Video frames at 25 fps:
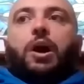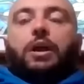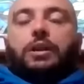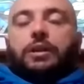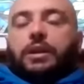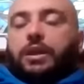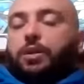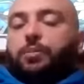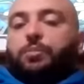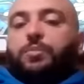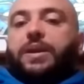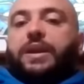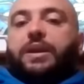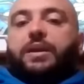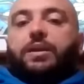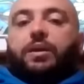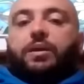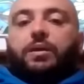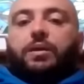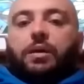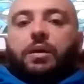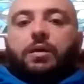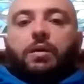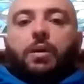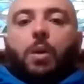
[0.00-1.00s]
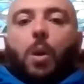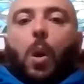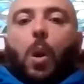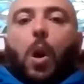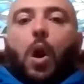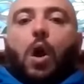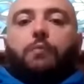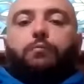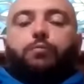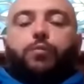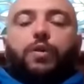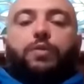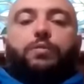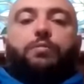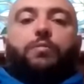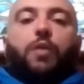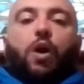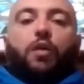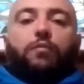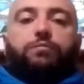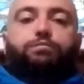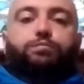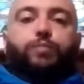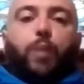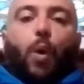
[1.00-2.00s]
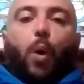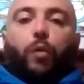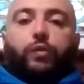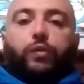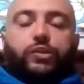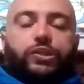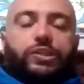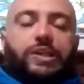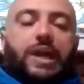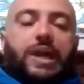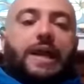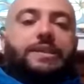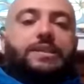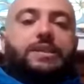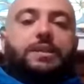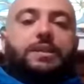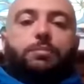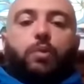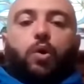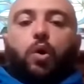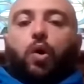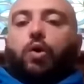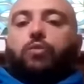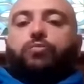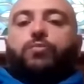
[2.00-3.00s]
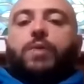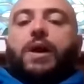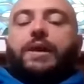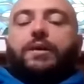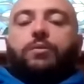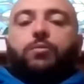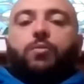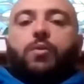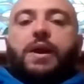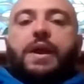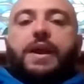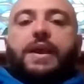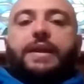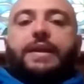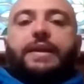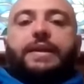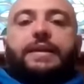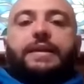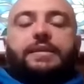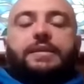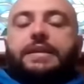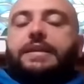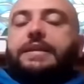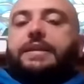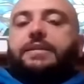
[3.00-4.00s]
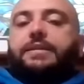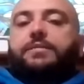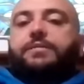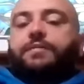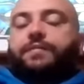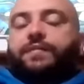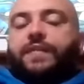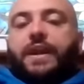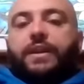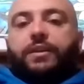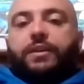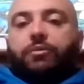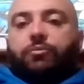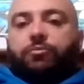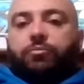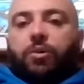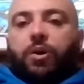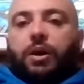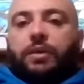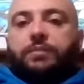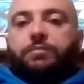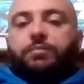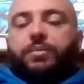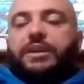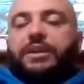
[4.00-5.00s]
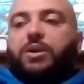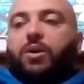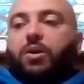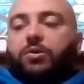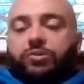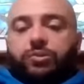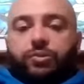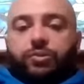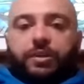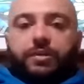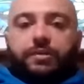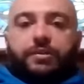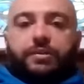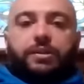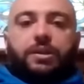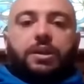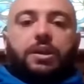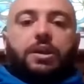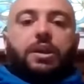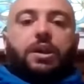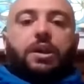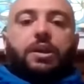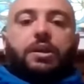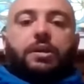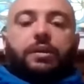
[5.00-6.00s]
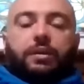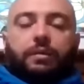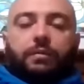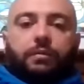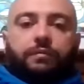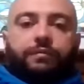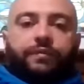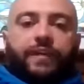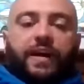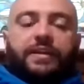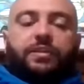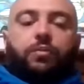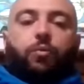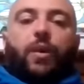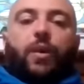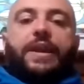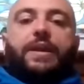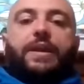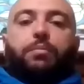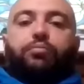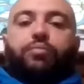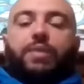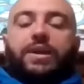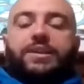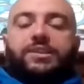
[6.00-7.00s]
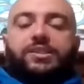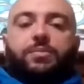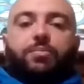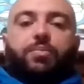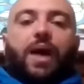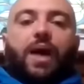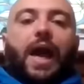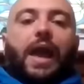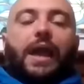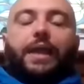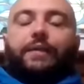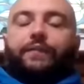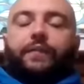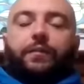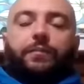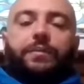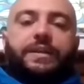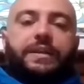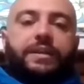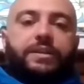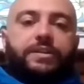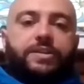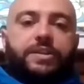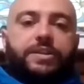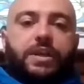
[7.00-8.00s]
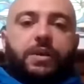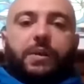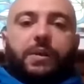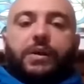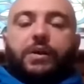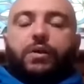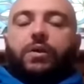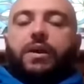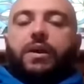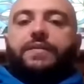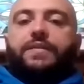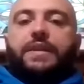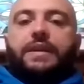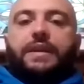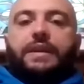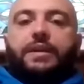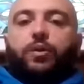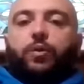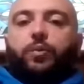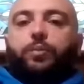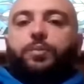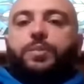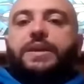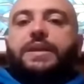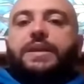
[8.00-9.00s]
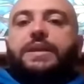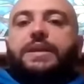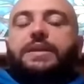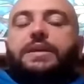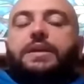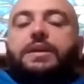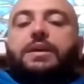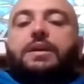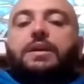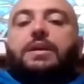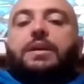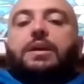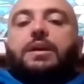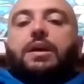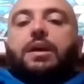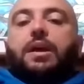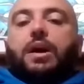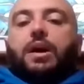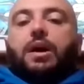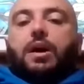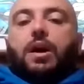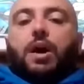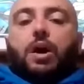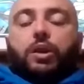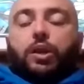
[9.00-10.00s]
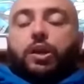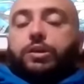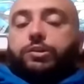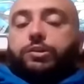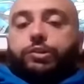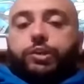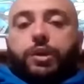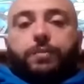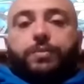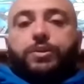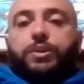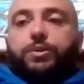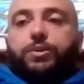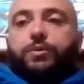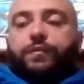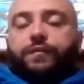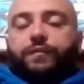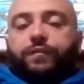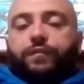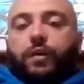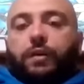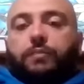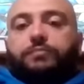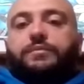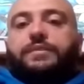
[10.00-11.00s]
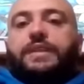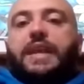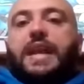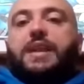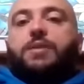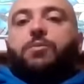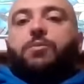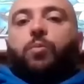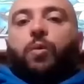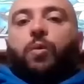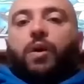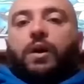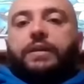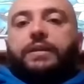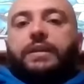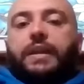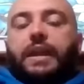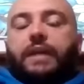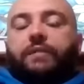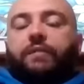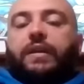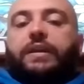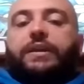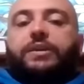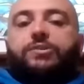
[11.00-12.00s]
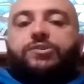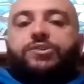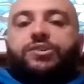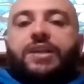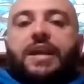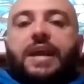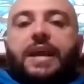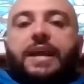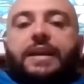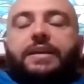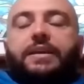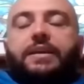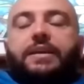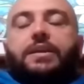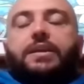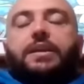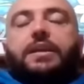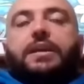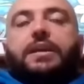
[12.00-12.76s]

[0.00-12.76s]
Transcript: a little bit with both sides of the ball right away. He can defend the run, but he also can find a way to press the pocket from the interior. I think he'll be a contributor from day one. And like you said,